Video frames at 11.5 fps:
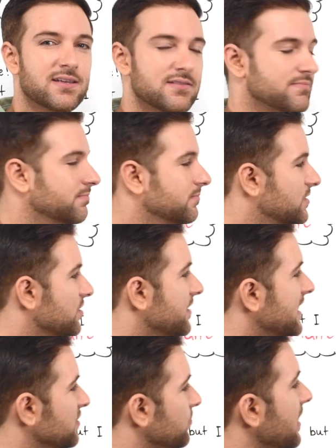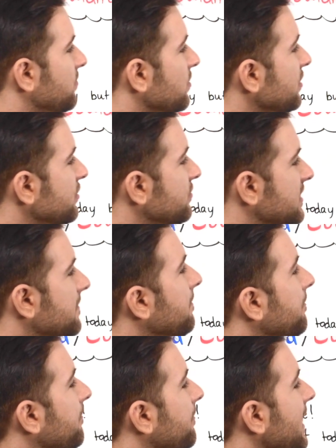it, so that's why we're
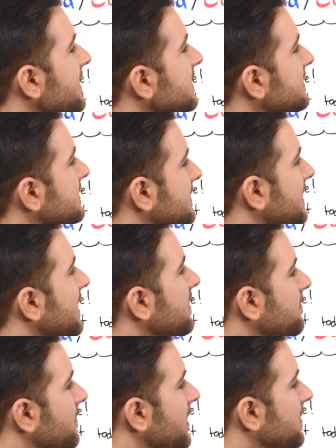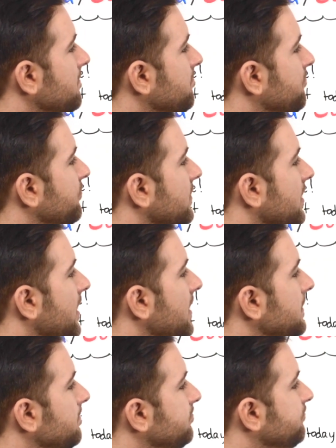using might and may.
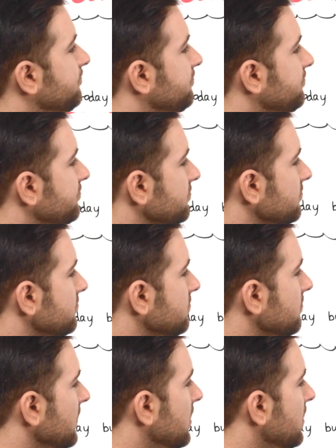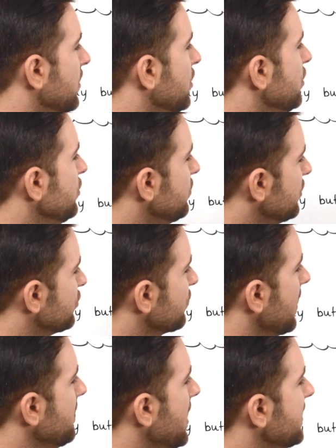Okay, you can
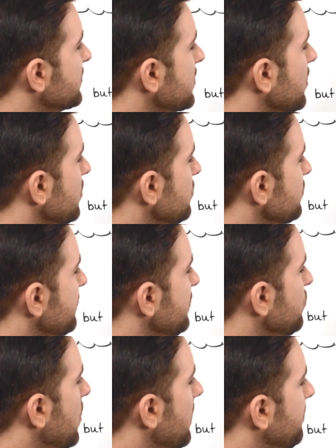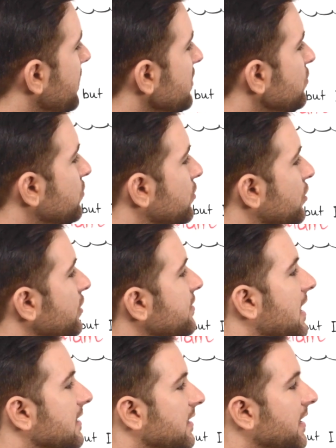try my escargots if you want, but you could
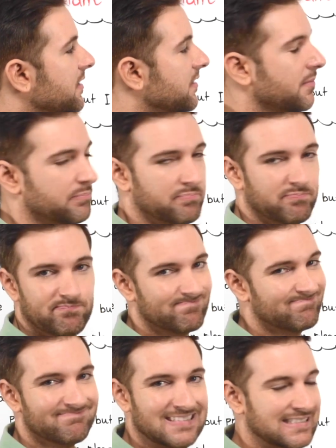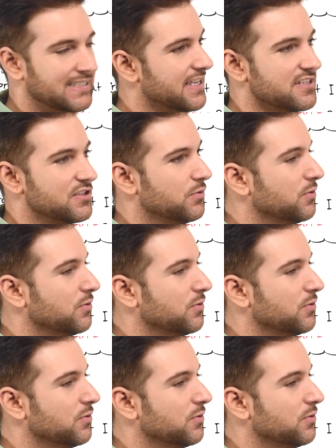not like them. Doesn't